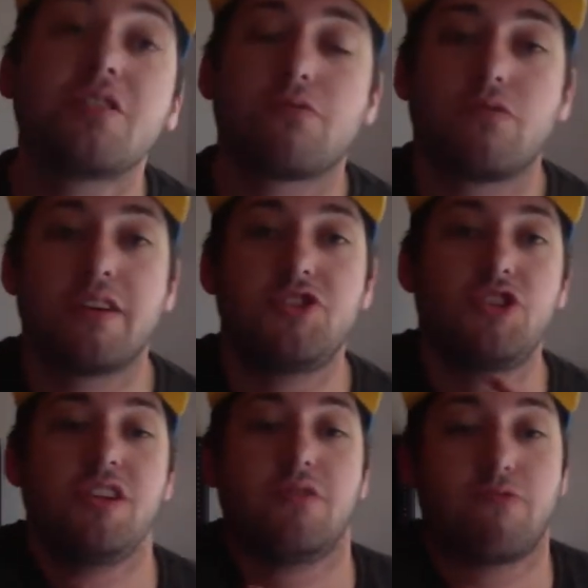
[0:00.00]
a
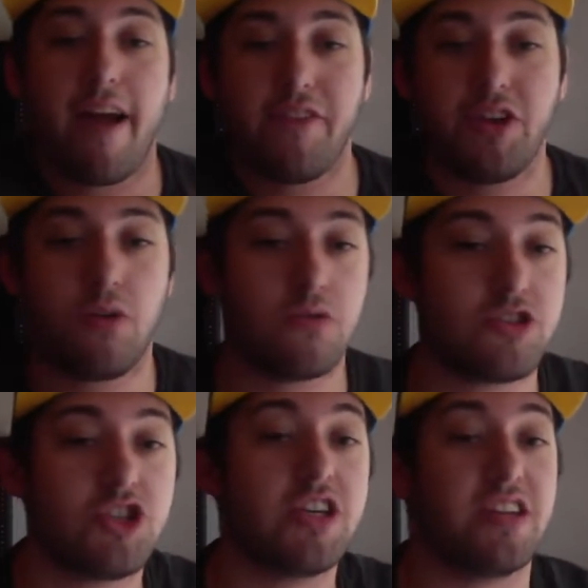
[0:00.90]
Revan or
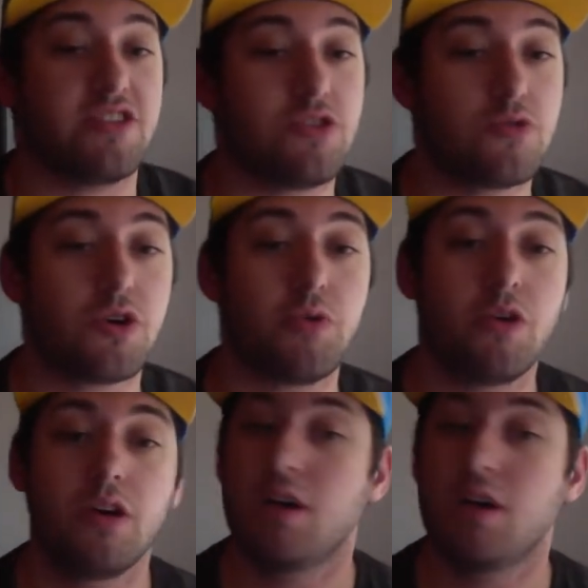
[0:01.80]
is she a Dooku?